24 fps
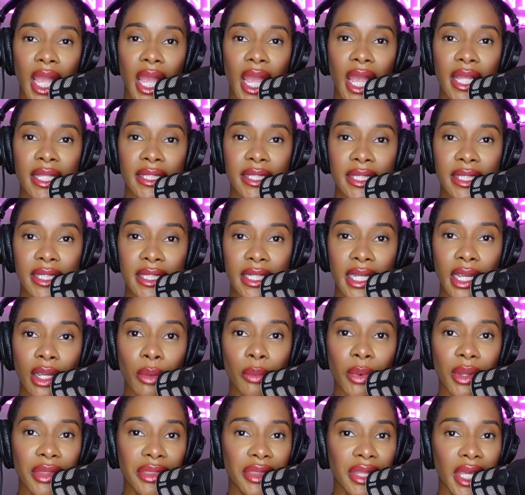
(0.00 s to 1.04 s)
and stick
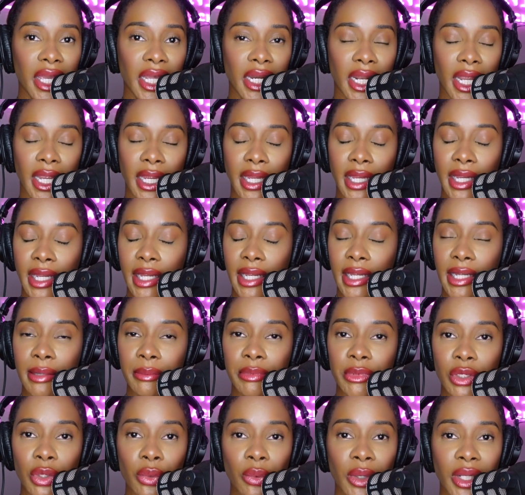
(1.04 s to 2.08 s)
with it and keep
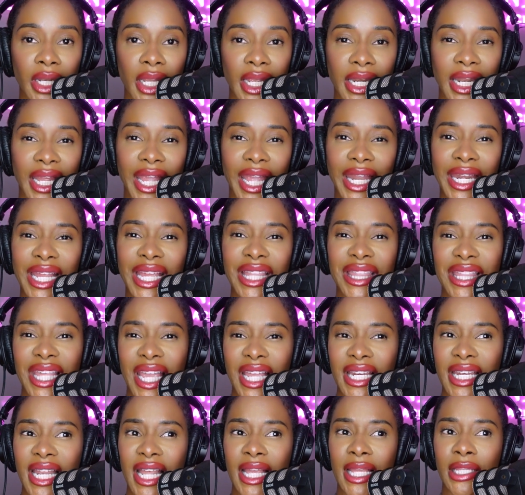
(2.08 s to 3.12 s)
doing it,
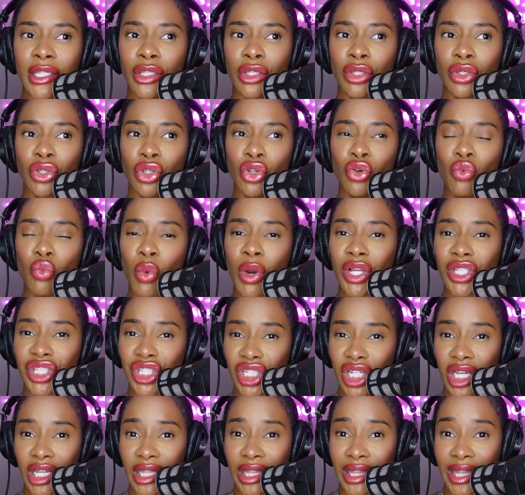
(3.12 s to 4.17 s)
anything that you want
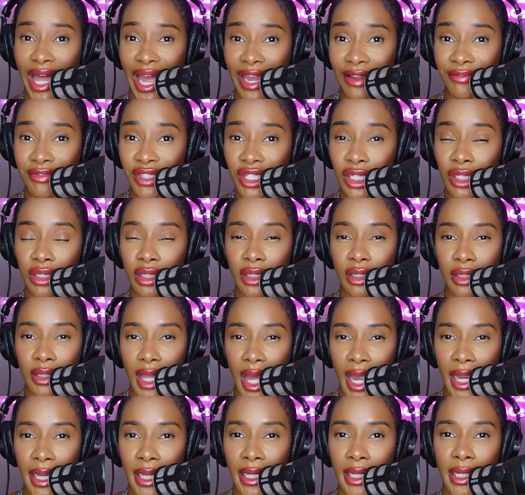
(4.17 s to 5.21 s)
your life to look
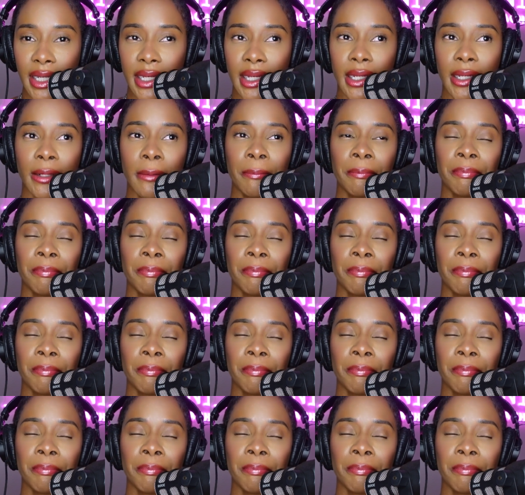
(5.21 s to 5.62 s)
like,